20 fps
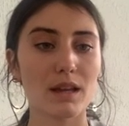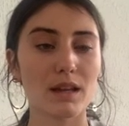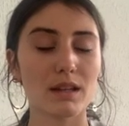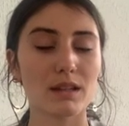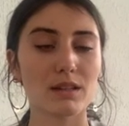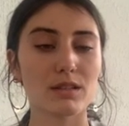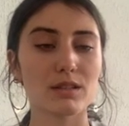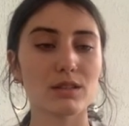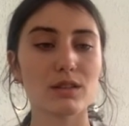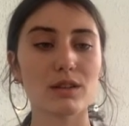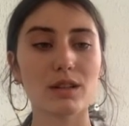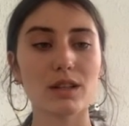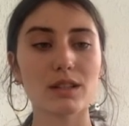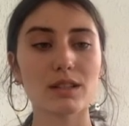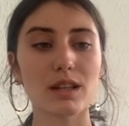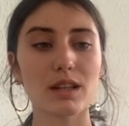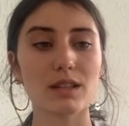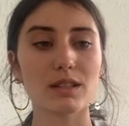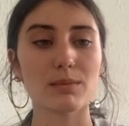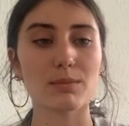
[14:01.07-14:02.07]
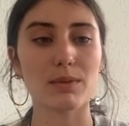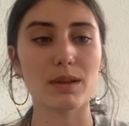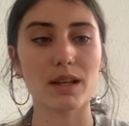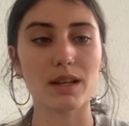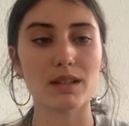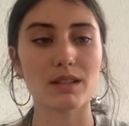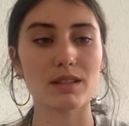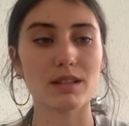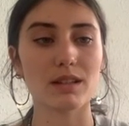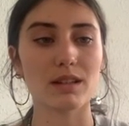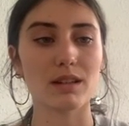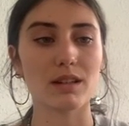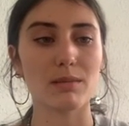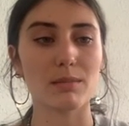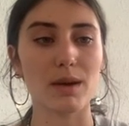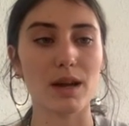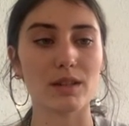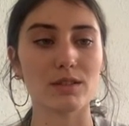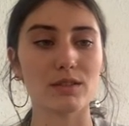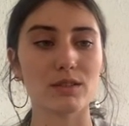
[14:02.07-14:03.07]
The story takes place in an
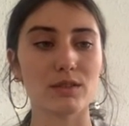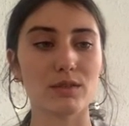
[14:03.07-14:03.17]
imagined